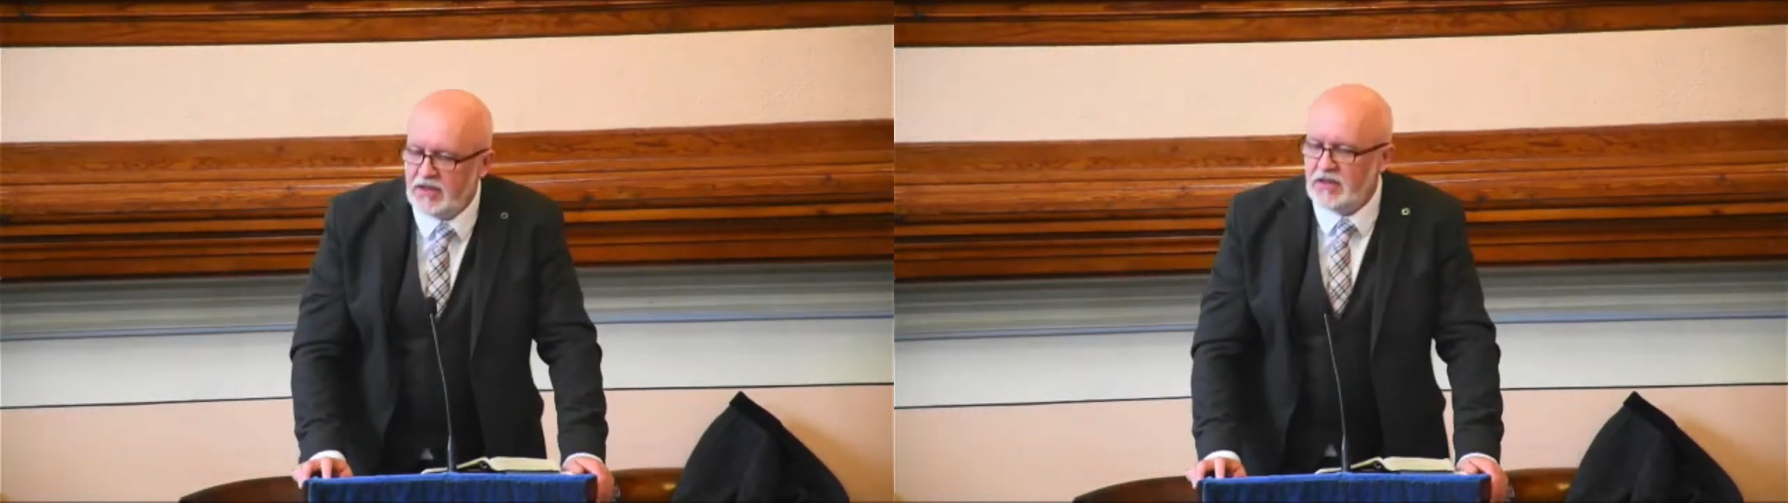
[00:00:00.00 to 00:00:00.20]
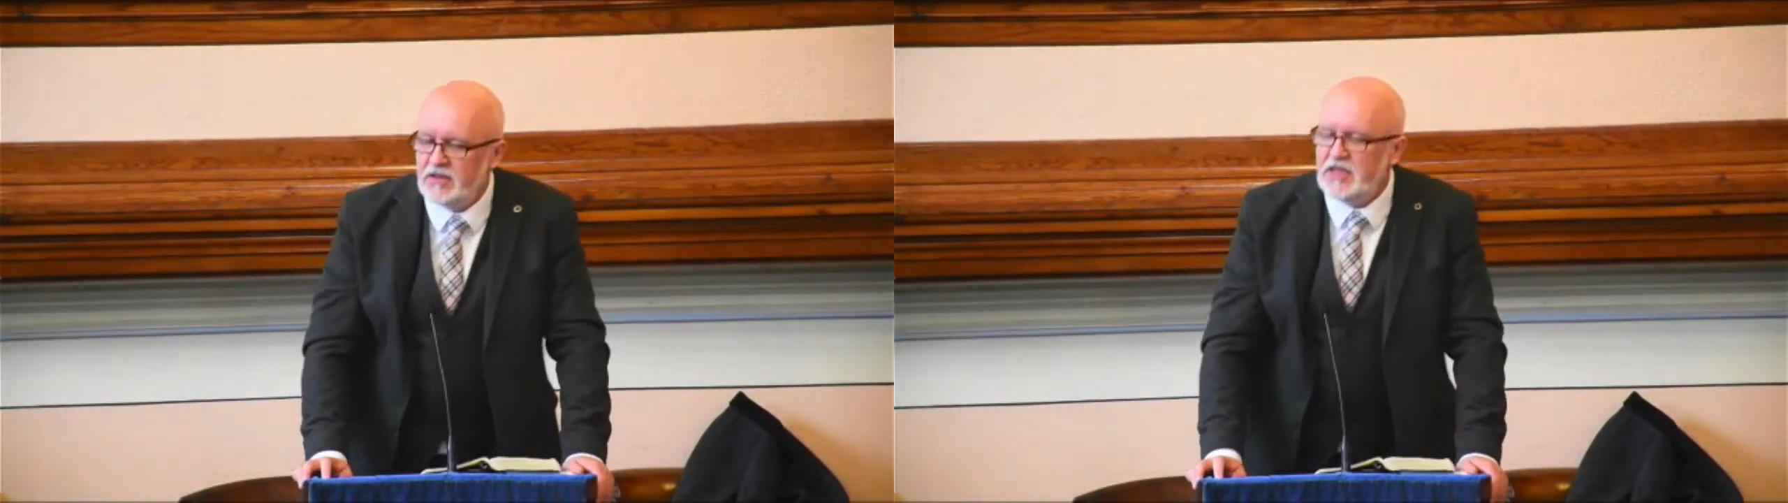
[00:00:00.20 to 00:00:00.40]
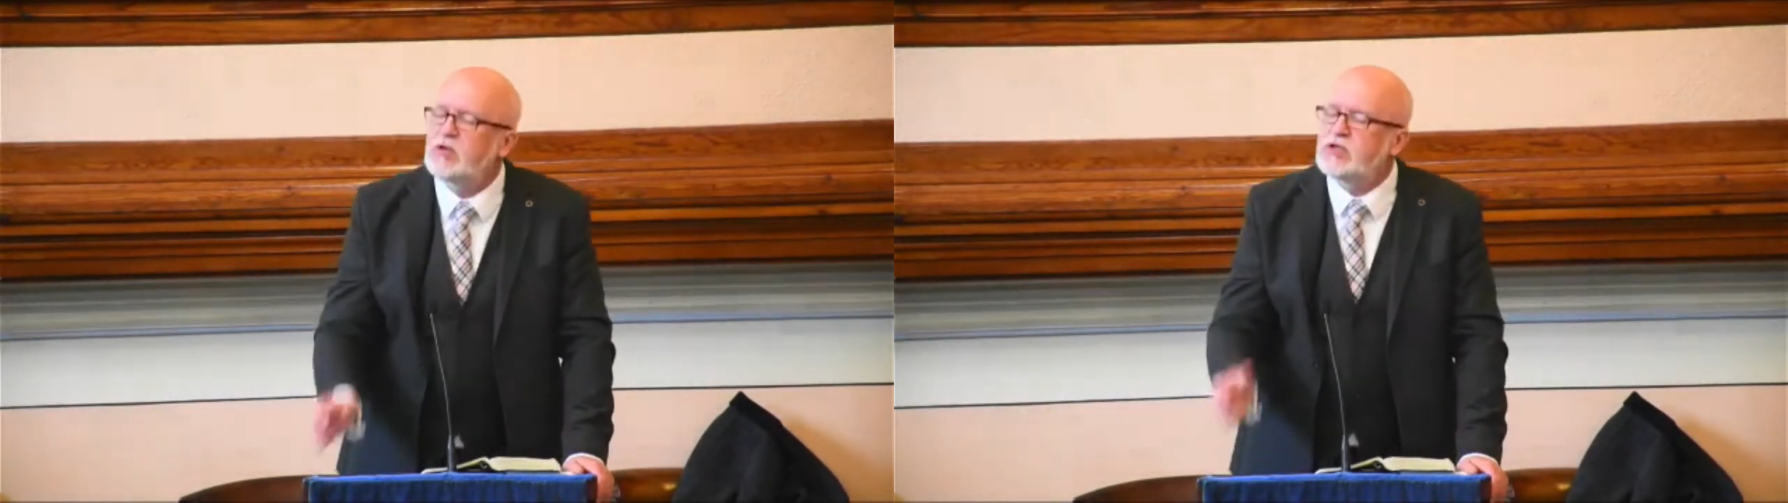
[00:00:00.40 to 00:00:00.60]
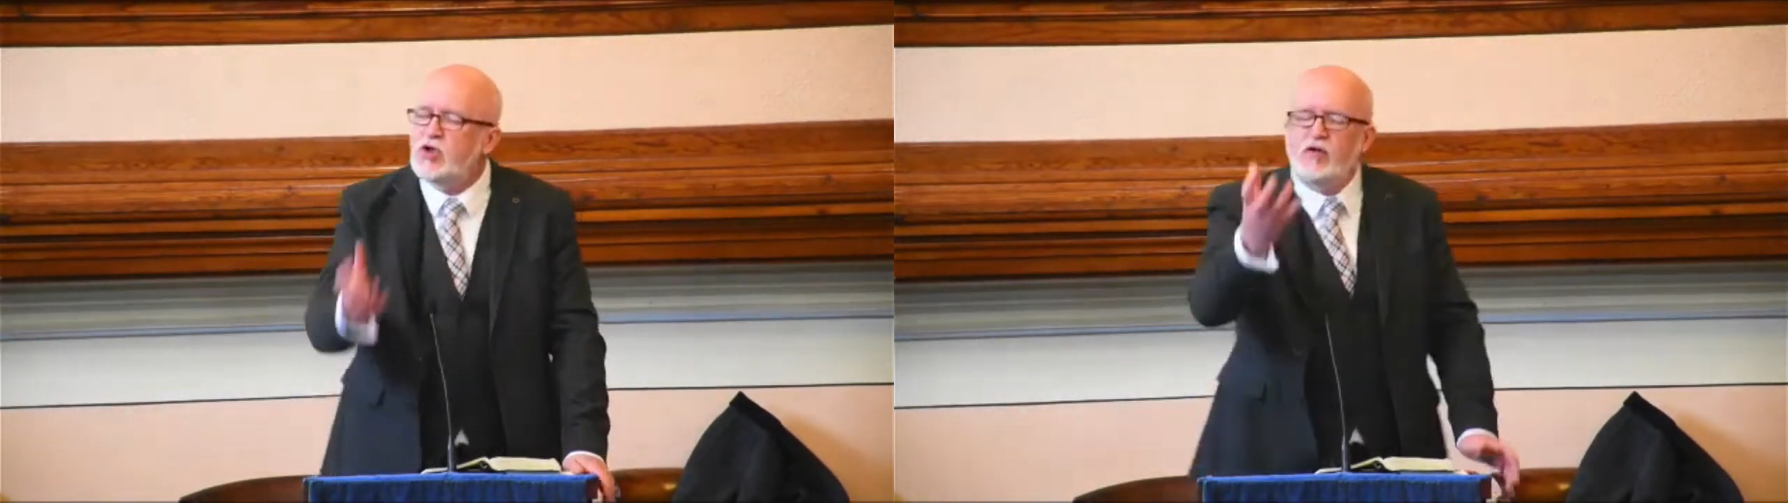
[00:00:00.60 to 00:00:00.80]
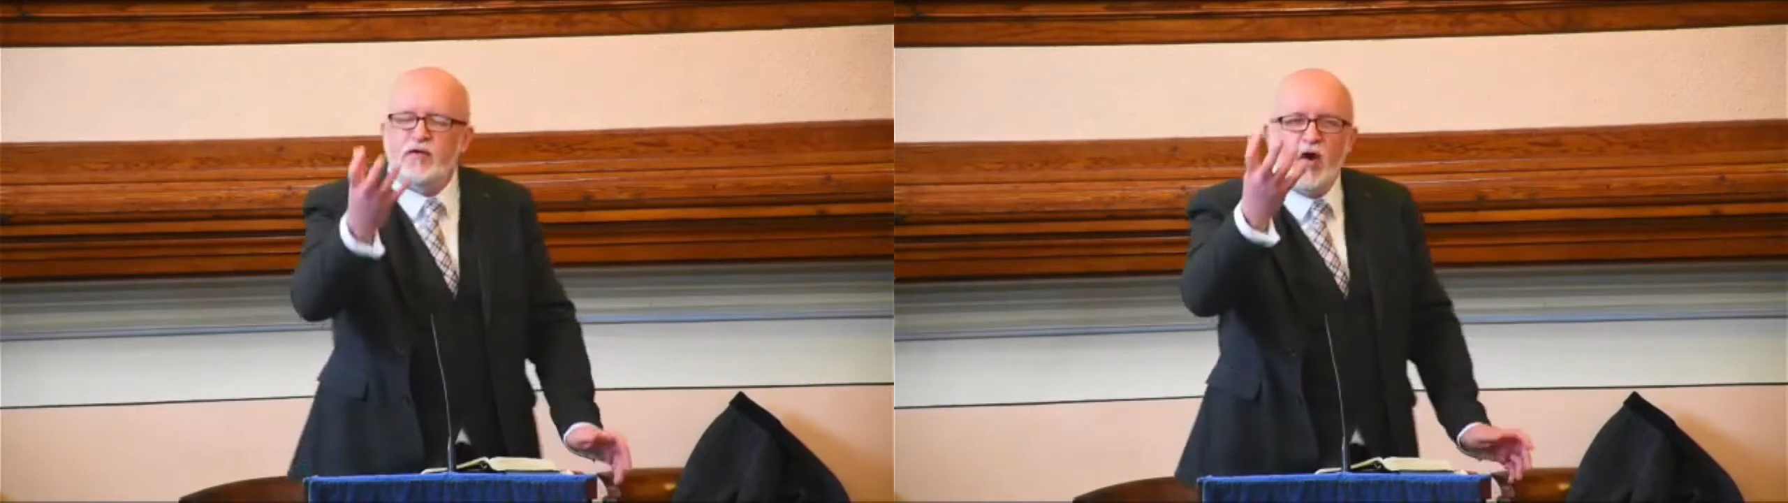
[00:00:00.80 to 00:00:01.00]
There was
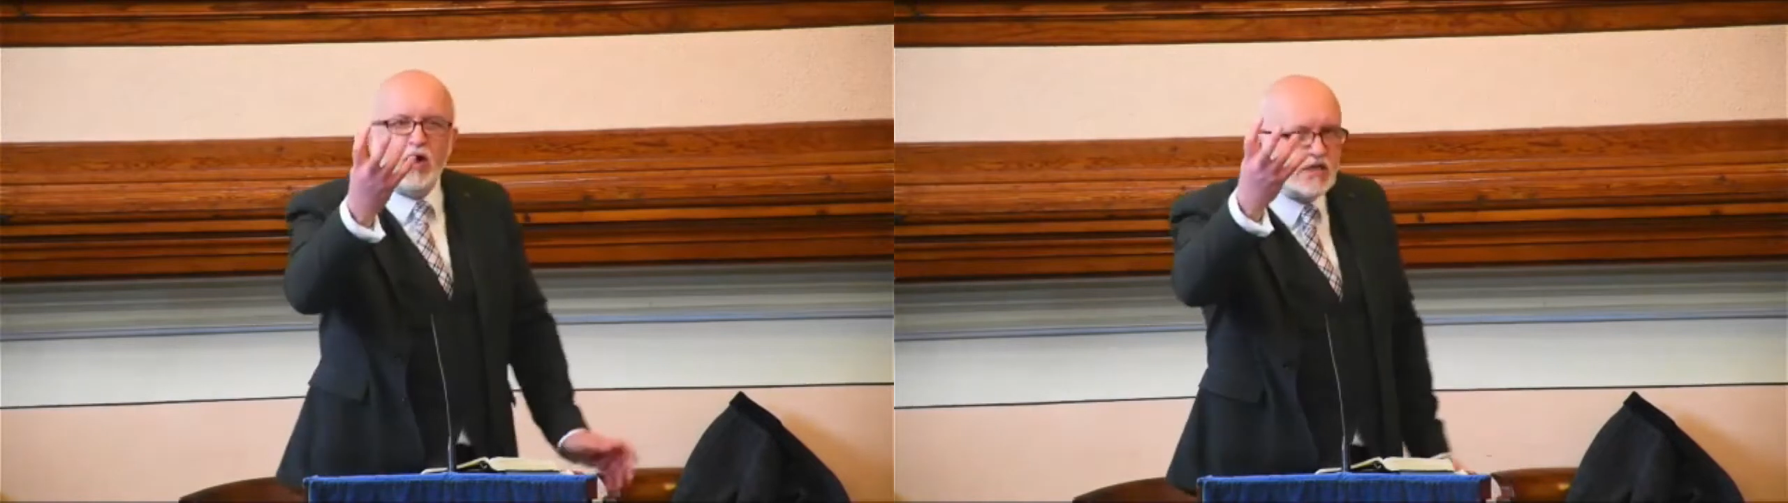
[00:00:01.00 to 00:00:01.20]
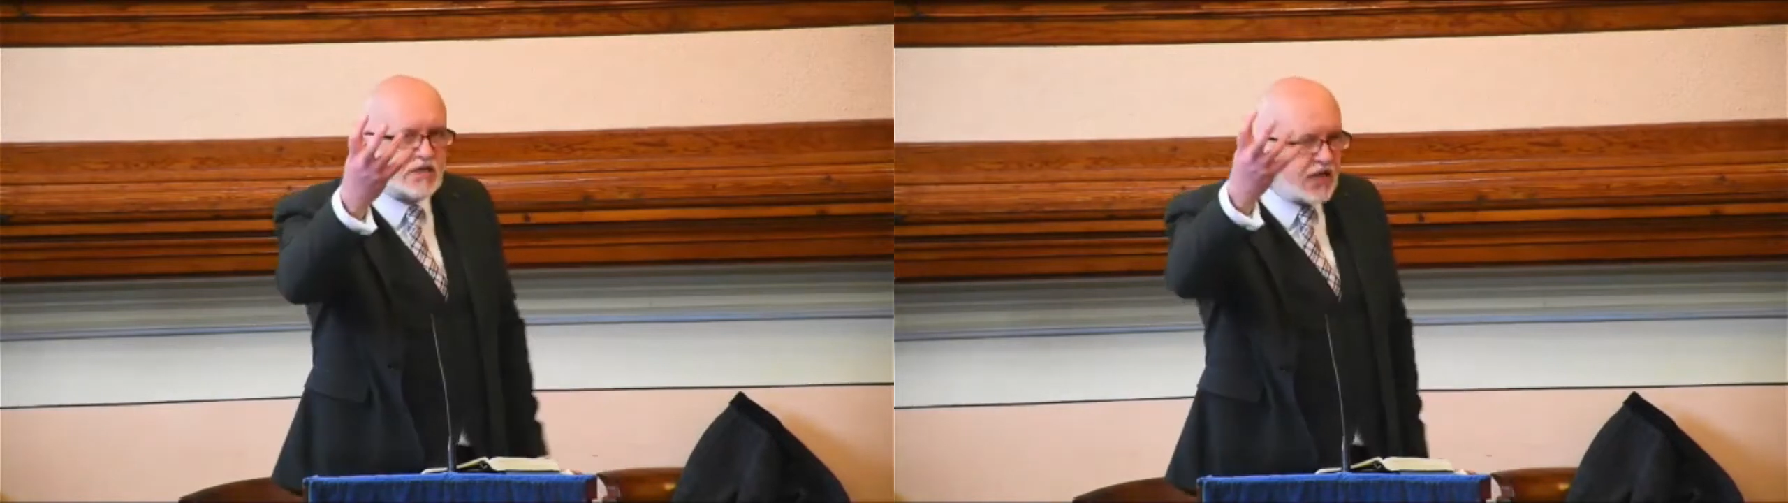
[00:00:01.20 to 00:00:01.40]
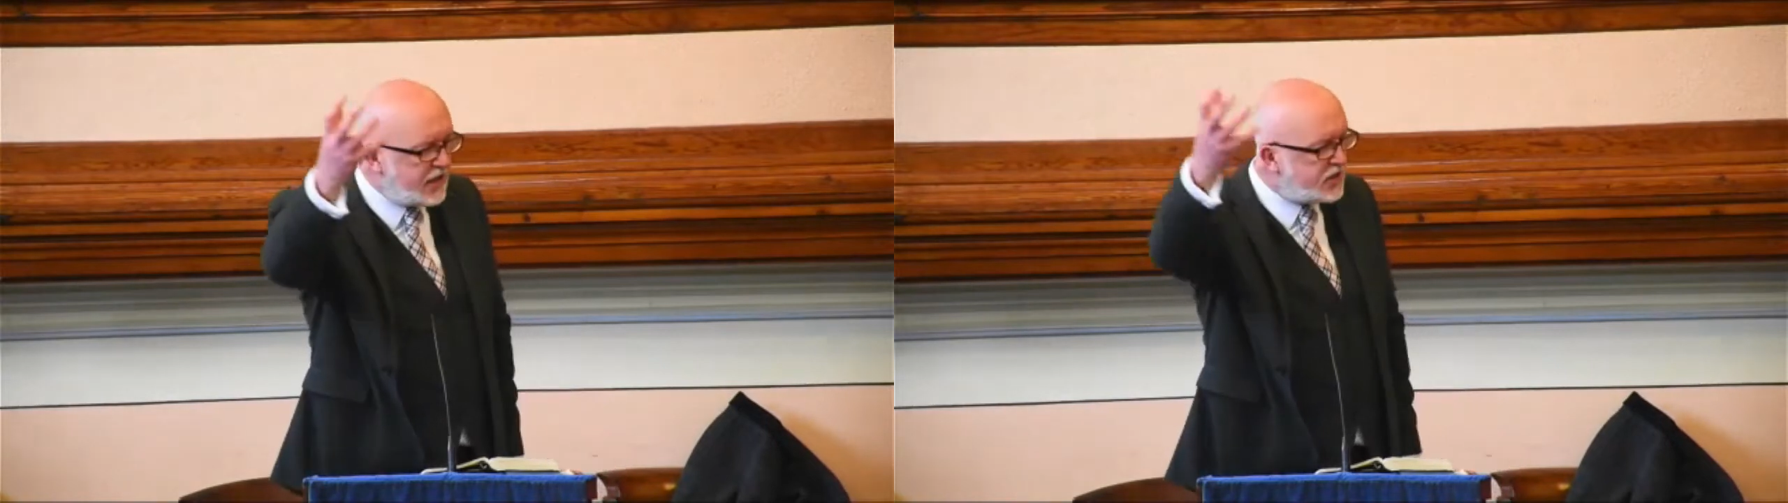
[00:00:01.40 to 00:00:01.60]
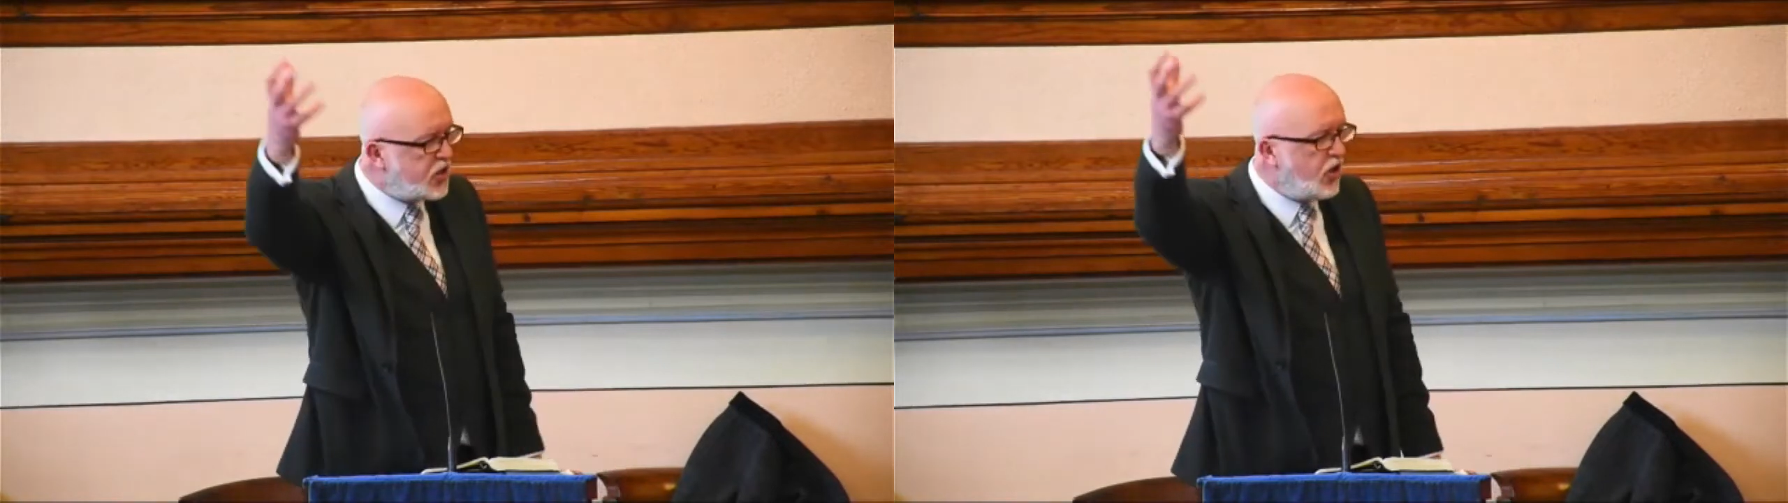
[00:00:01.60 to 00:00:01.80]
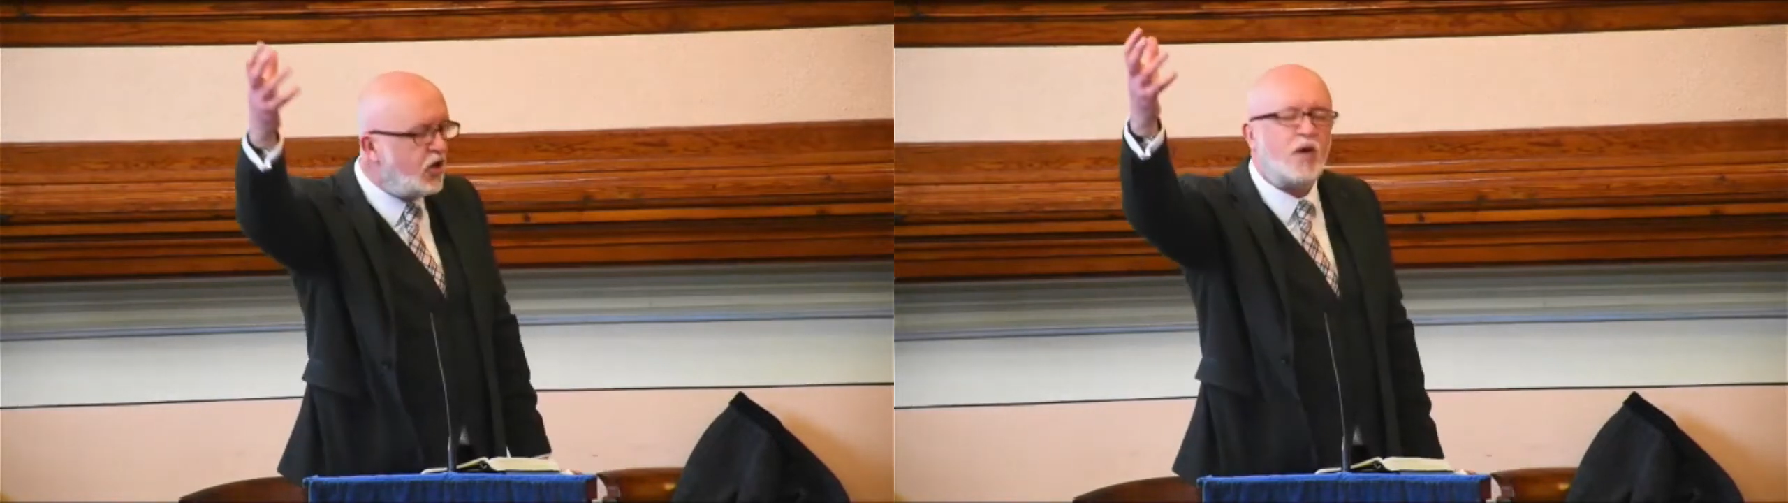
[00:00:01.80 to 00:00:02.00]
no voice saying to God